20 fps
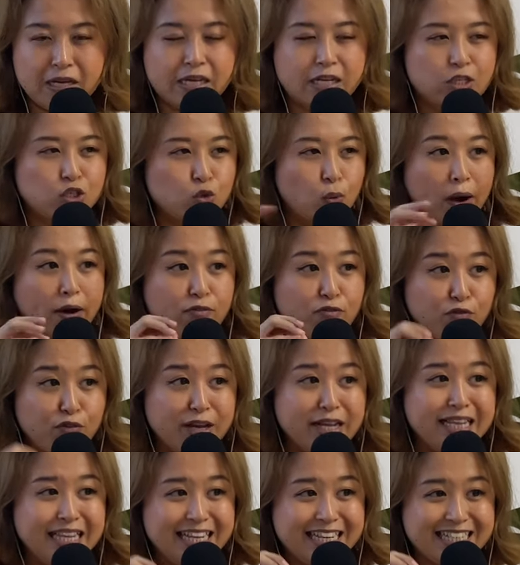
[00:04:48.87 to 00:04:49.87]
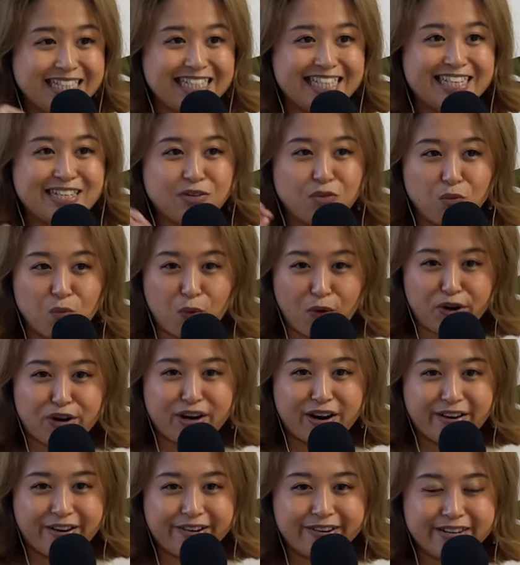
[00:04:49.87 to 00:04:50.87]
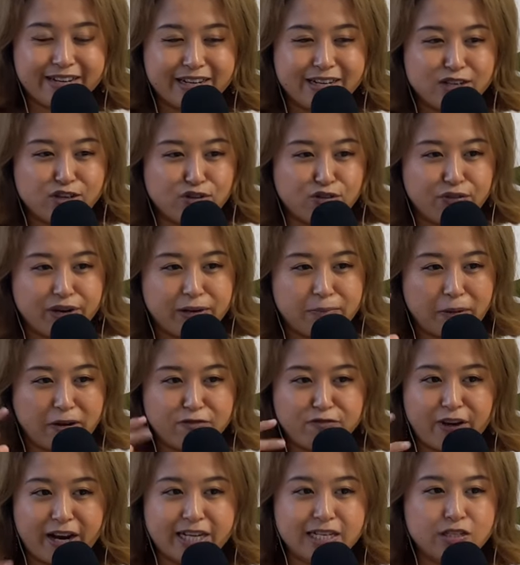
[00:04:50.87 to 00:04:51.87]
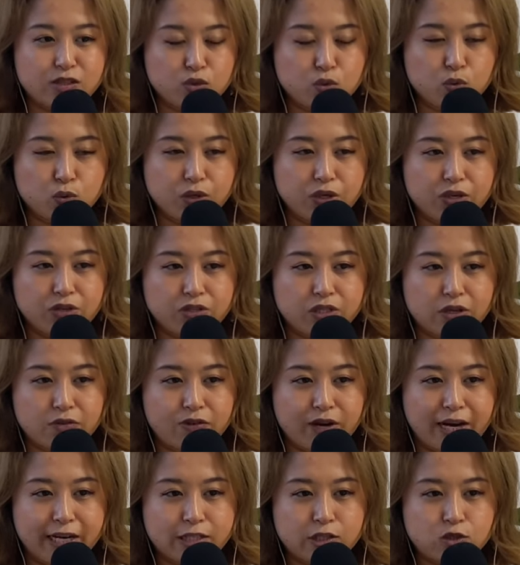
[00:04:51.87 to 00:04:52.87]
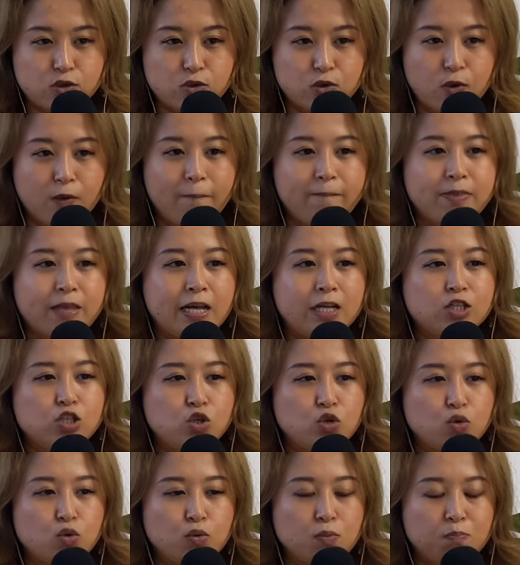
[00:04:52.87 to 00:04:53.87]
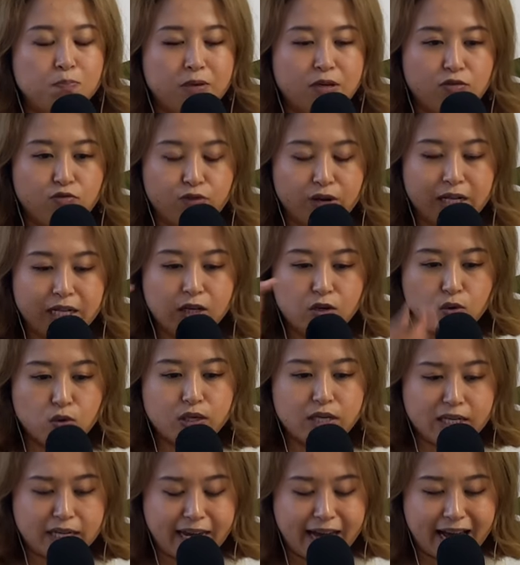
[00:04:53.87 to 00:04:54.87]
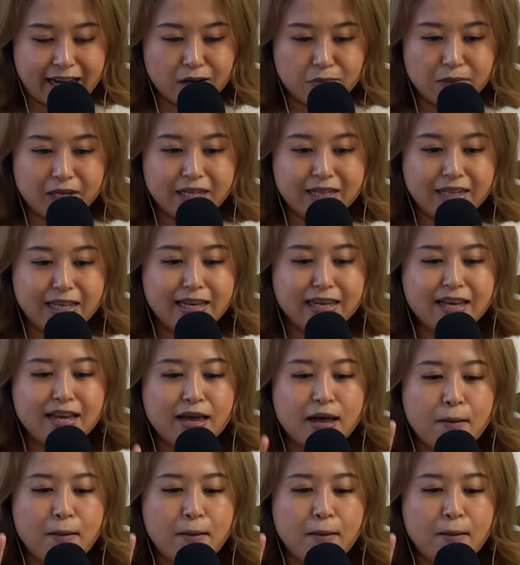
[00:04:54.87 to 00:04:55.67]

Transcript: So I really did work hard during my final 2 years of high school to be really good academically,